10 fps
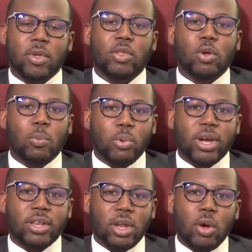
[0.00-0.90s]
to
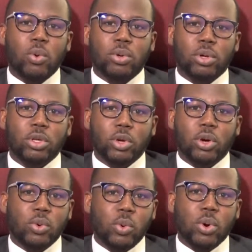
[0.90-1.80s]
break down
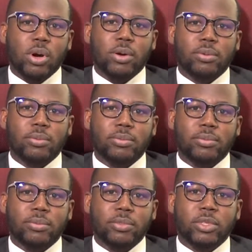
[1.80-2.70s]
your door
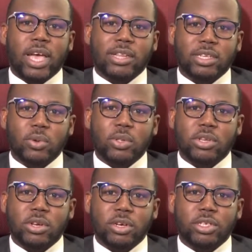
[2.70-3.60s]
to execute the
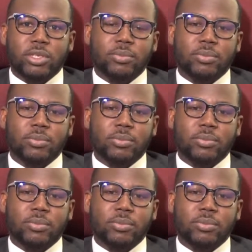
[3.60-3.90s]
search.